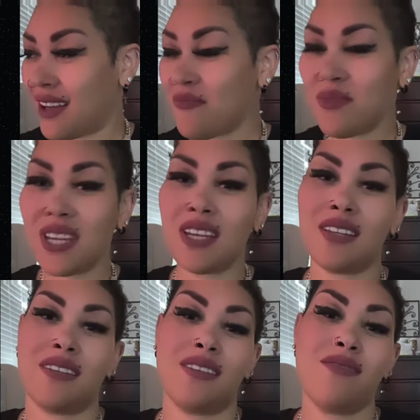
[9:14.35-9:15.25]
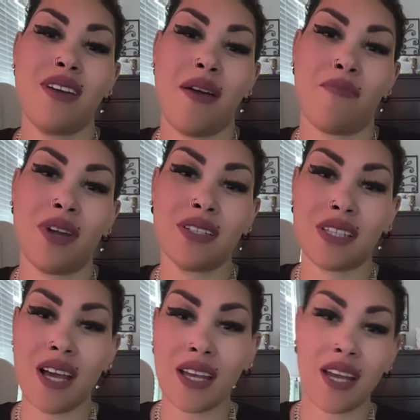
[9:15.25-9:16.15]
I mean, Lord have
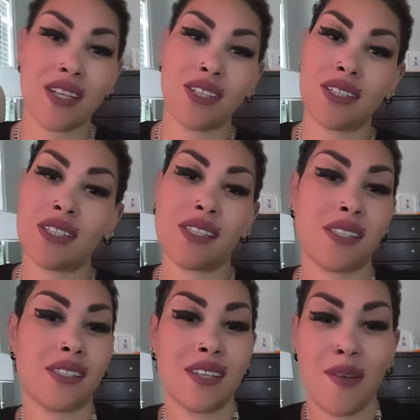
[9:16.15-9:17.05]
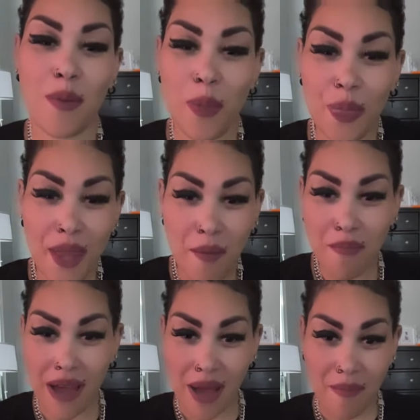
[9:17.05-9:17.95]
mercy. I can't just
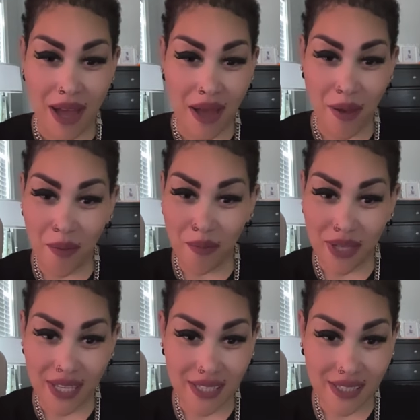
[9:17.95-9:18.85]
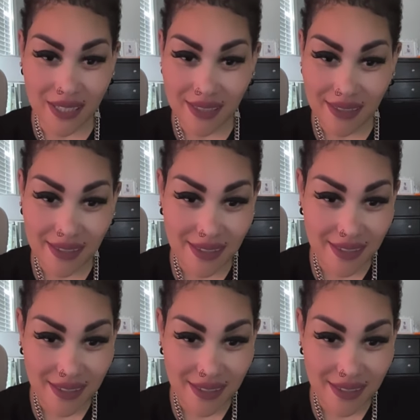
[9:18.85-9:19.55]
mind my own business.